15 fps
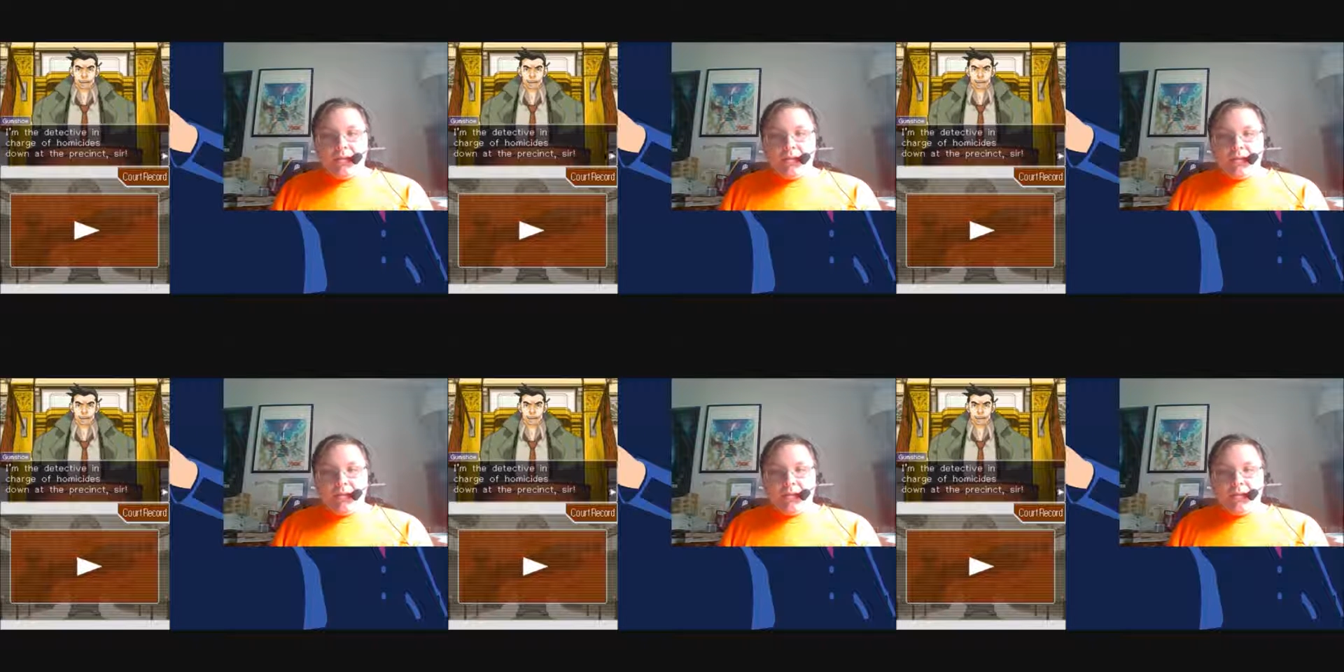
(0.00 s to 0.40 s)

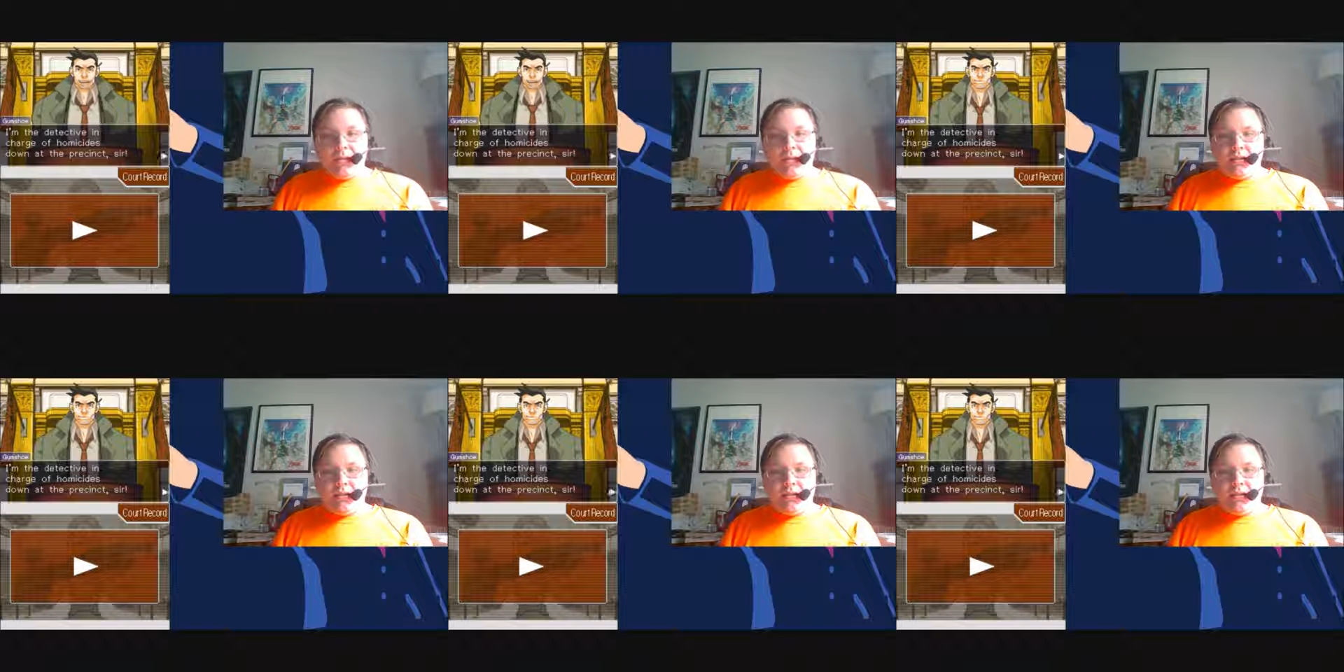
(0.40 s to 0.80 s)
sign
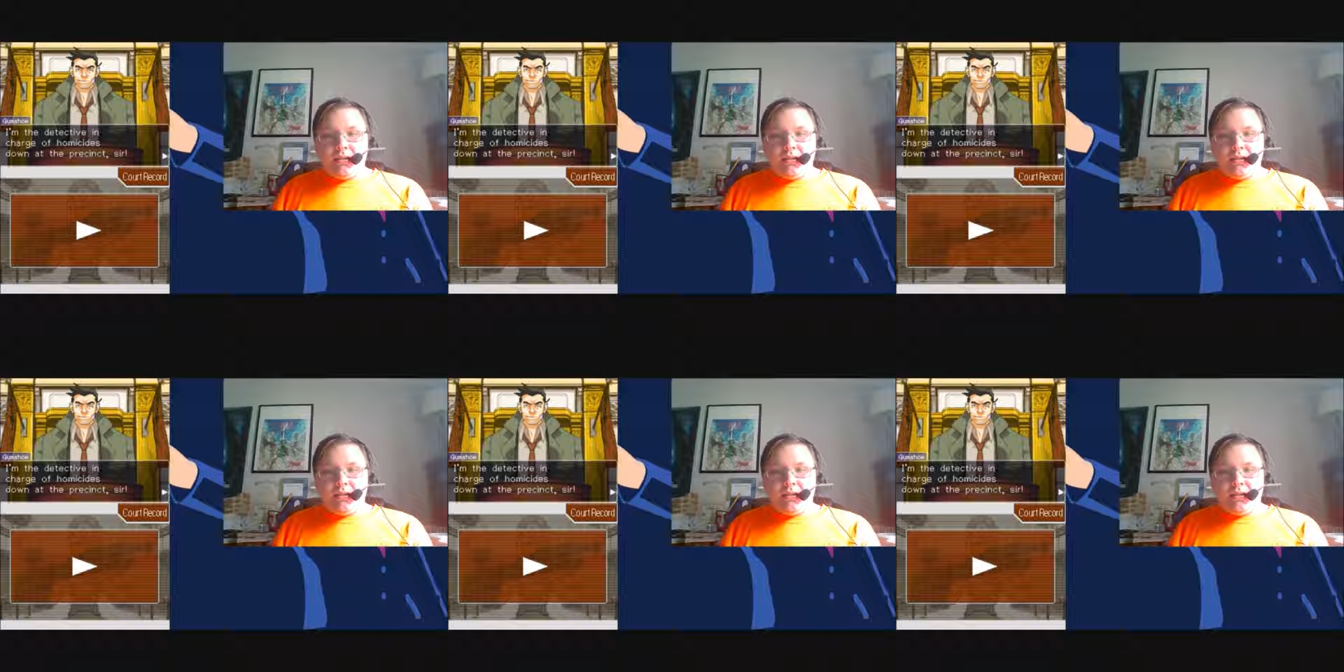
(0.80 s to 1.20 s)

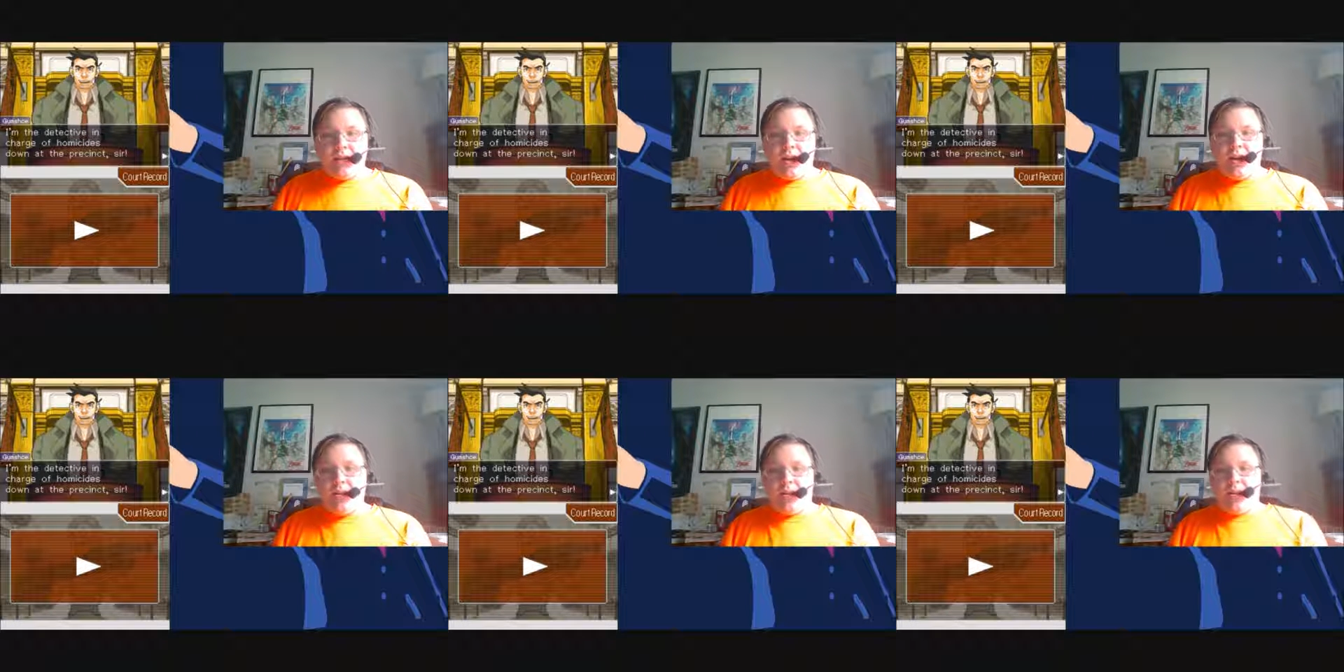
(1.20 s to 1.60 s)

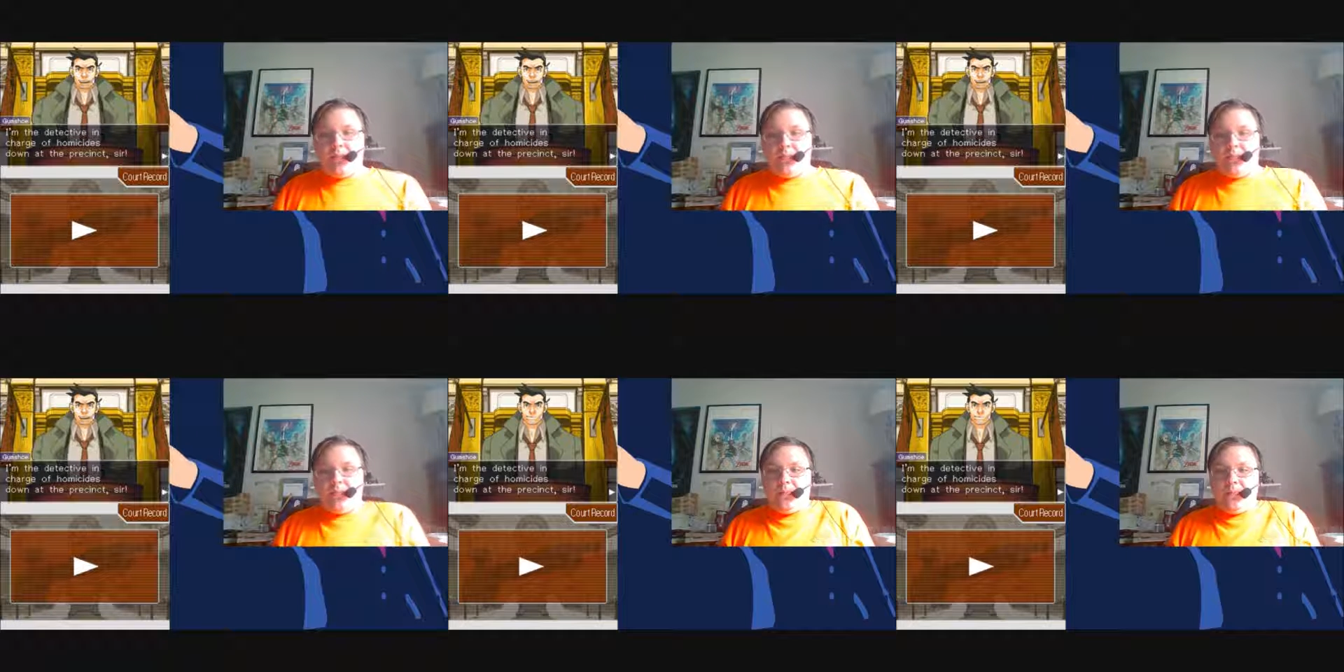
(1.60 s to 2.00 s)
down at the
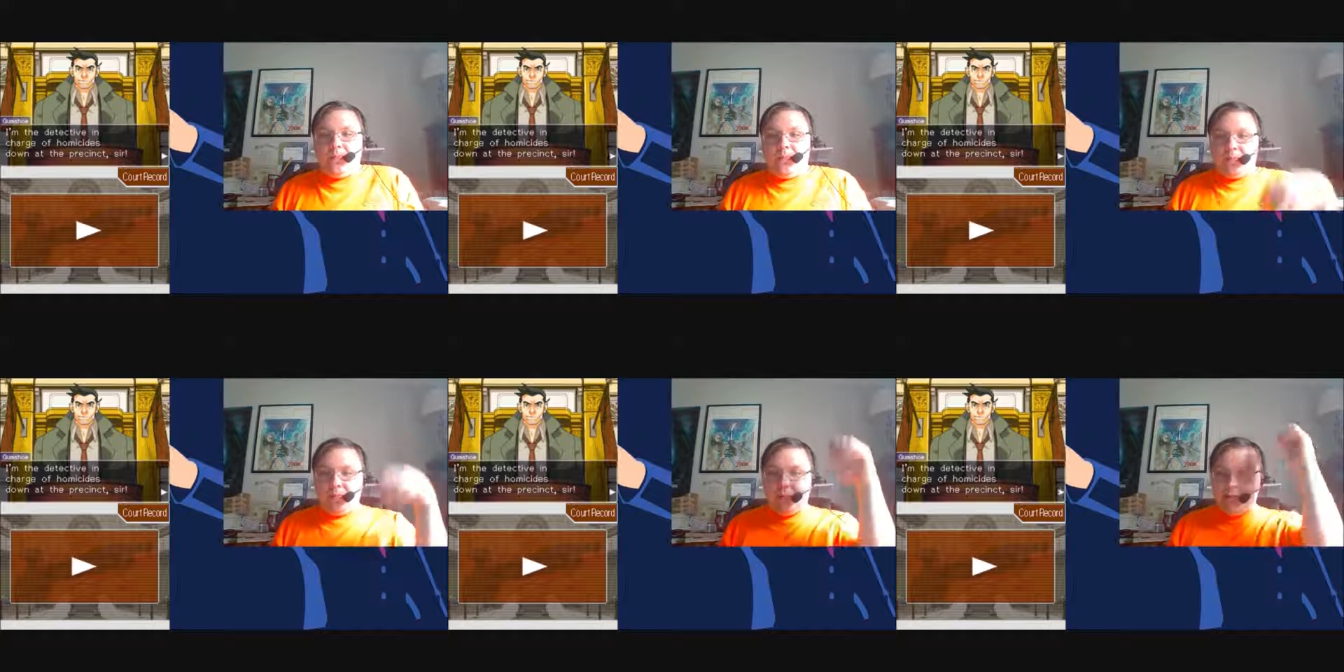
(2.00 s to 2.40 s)

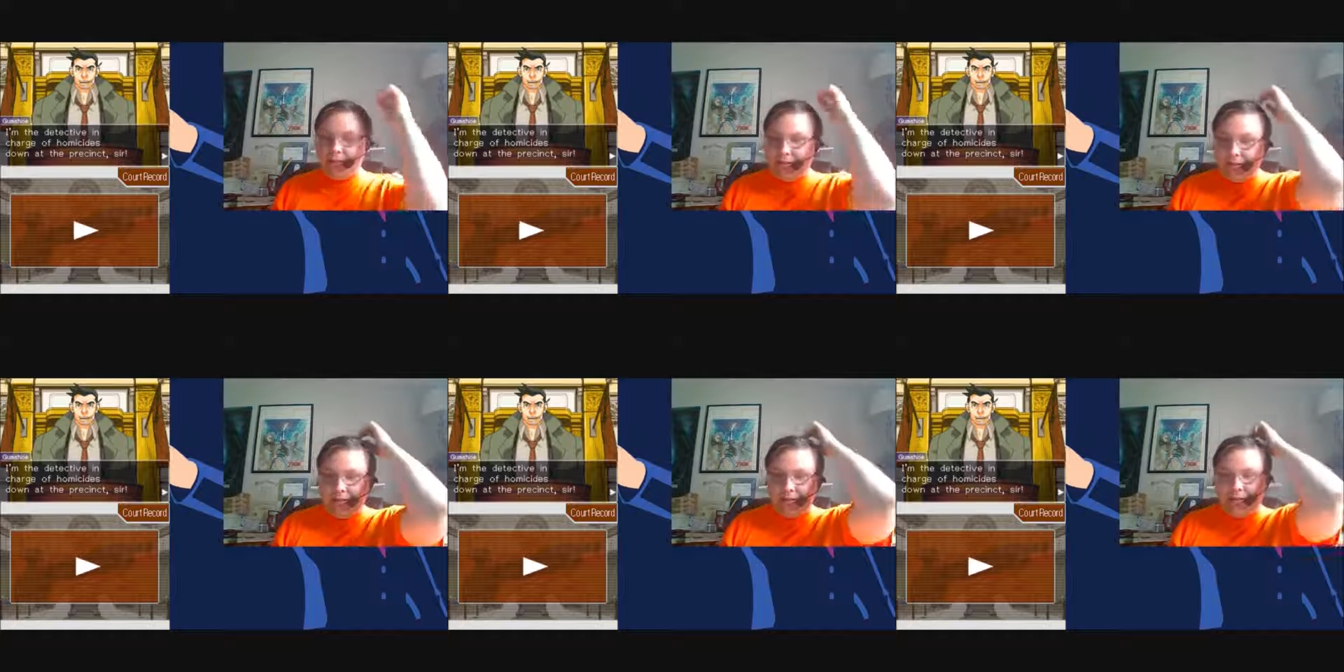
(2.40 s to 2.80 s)

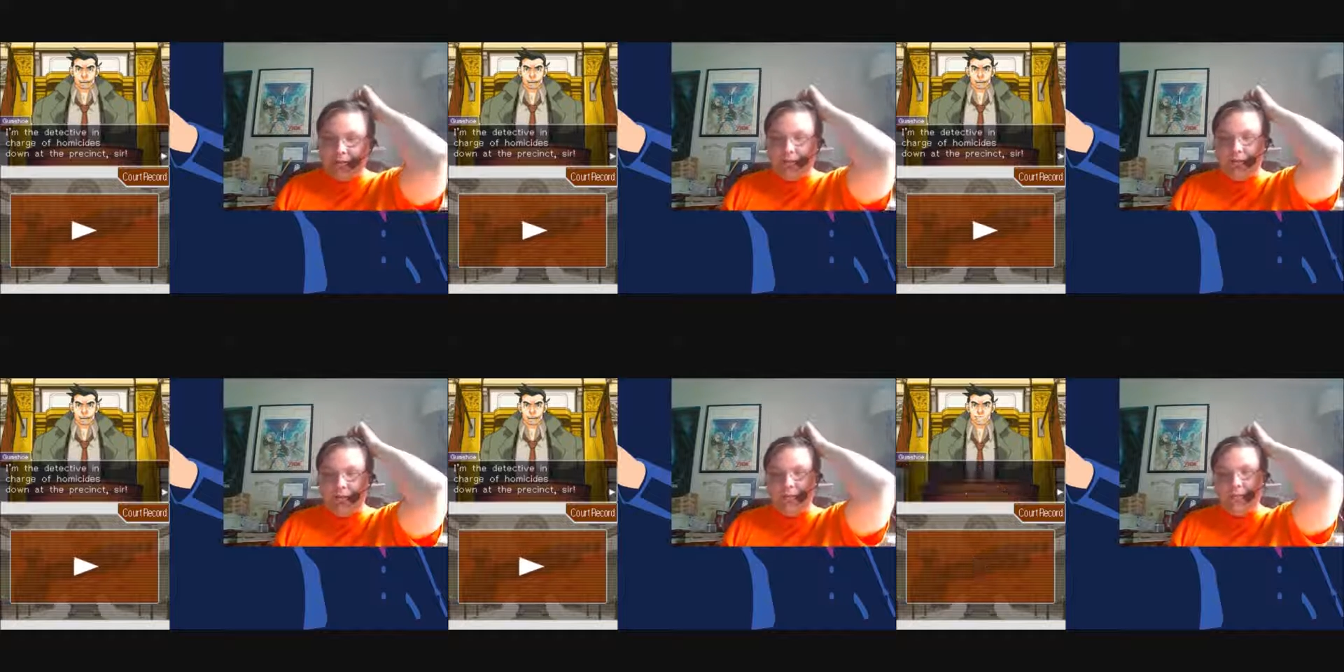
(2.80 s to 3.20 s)
percent,
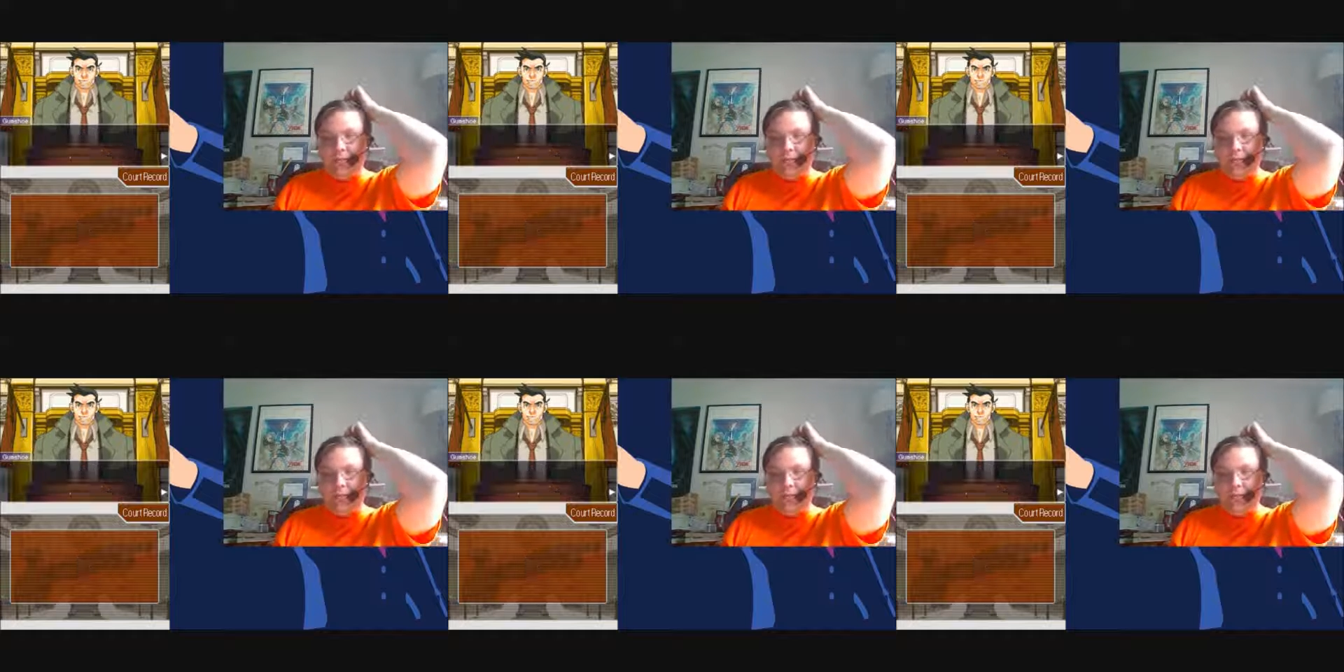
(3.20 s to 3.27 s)
sir.